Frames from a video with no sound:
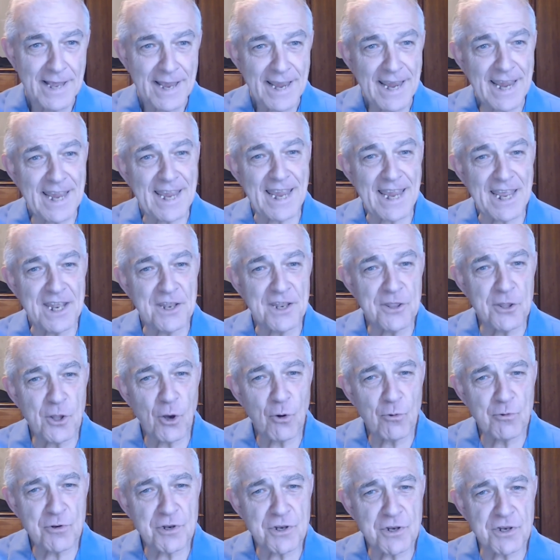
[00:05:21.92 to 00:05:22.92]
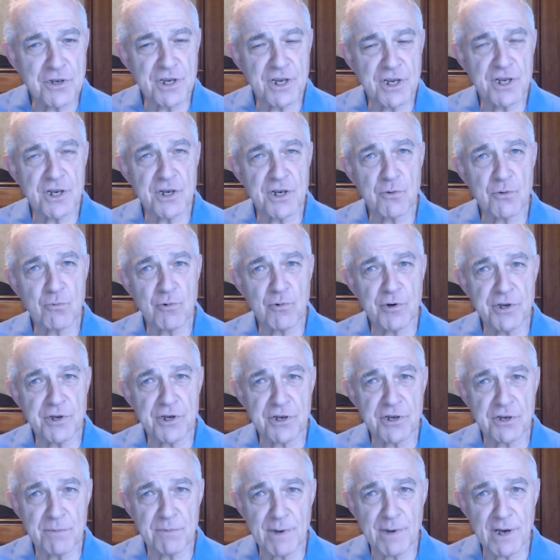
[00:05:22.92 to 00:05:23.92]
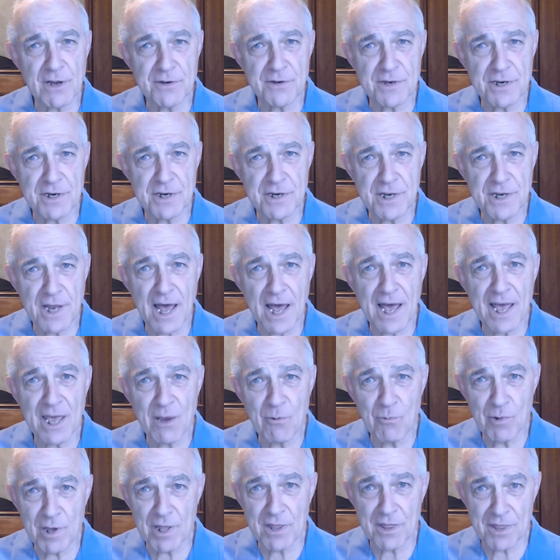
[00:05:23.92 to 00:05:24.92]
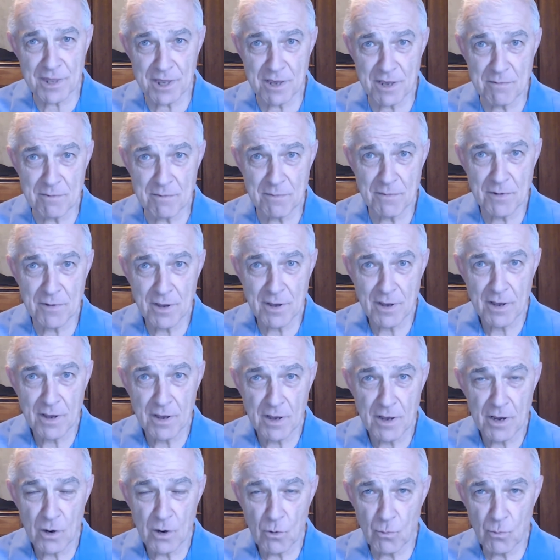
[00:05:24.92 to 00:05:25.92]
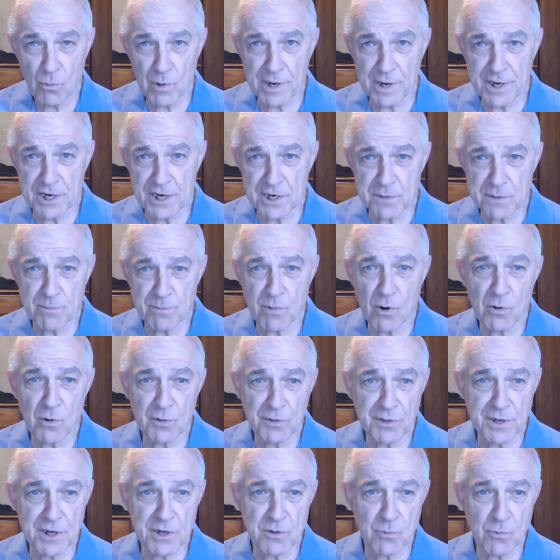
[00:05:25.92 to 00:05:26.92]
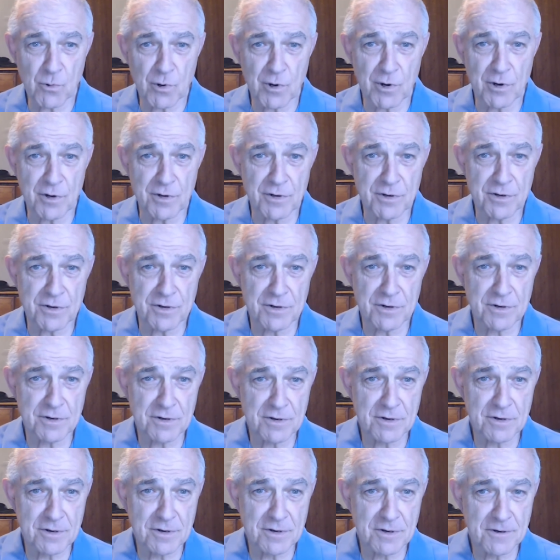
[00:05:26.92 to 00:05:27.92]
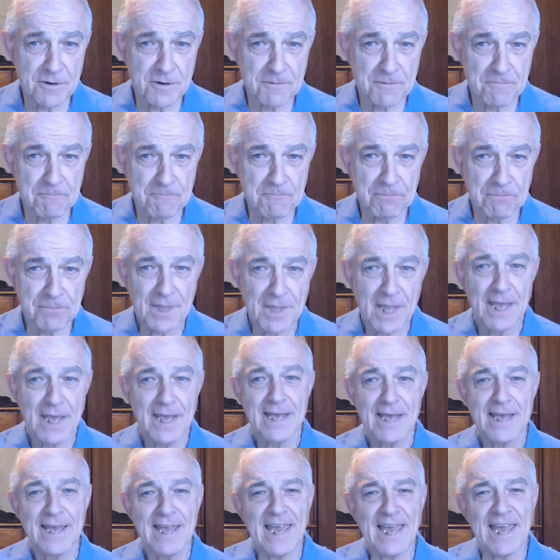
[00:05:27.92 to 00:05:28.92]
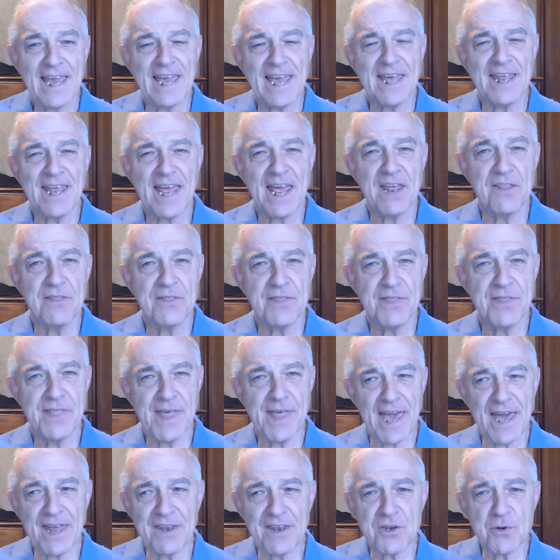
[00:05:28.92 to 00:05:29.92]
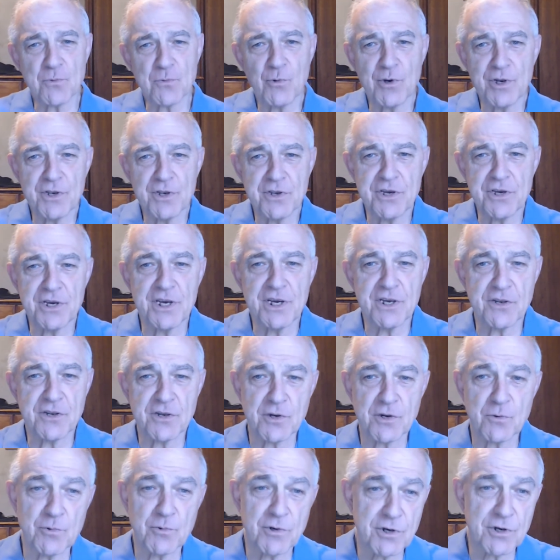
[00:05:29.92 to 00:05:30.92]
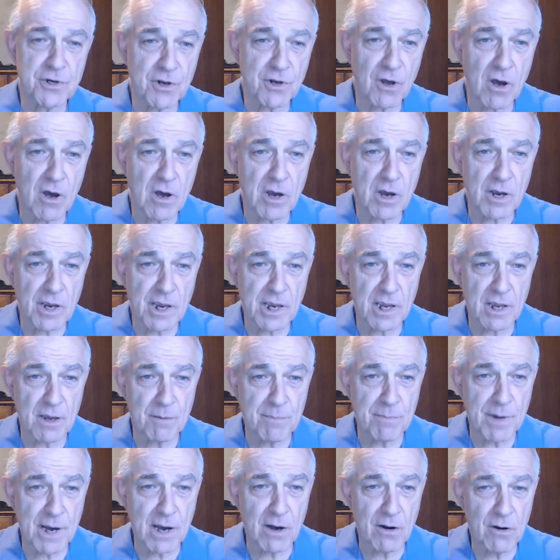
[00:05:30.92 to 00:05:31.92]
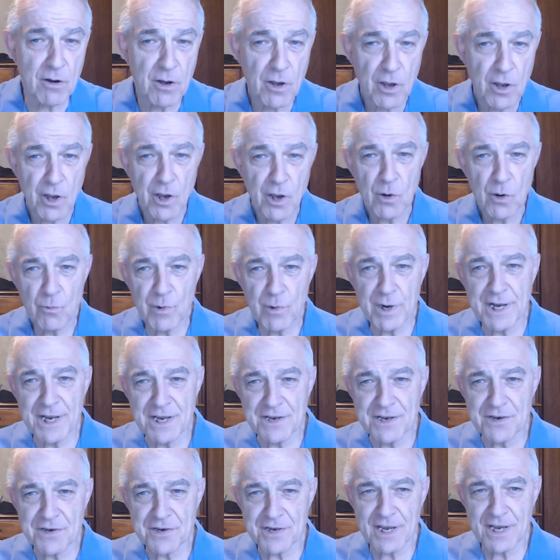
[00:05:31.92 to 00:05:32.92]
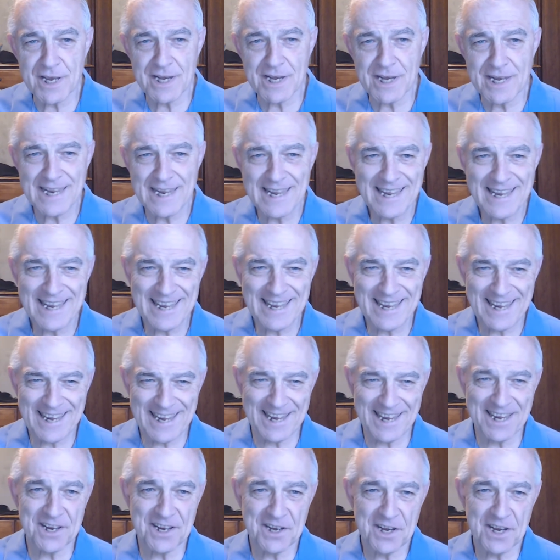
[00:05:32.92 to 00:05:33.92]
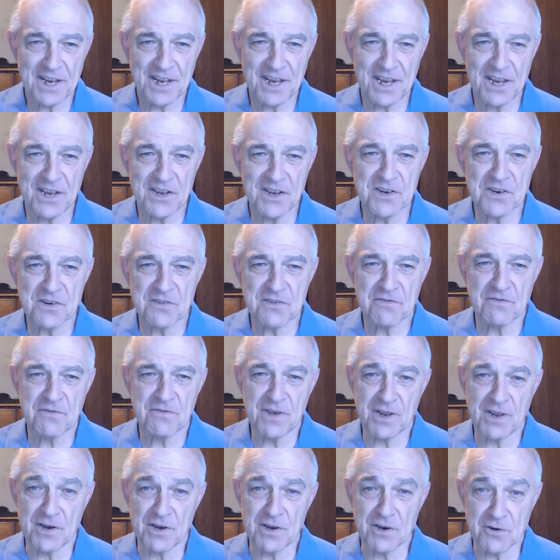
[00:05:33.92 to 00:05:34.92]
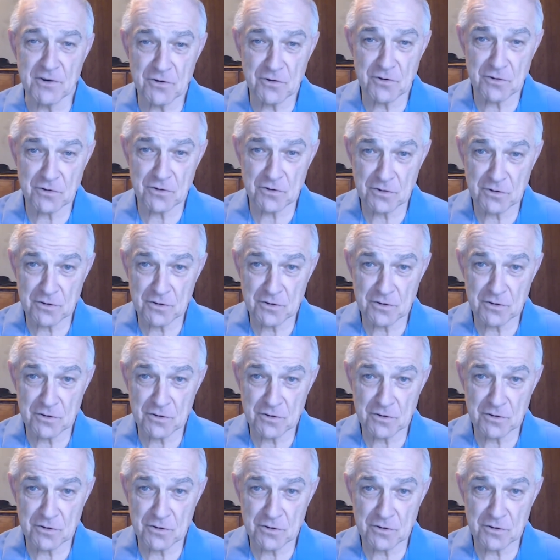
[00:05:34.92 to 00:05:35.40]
And those sins were just about to die with him when he spoke these words. And that is what Jesus was talking about when he said, "It is finished."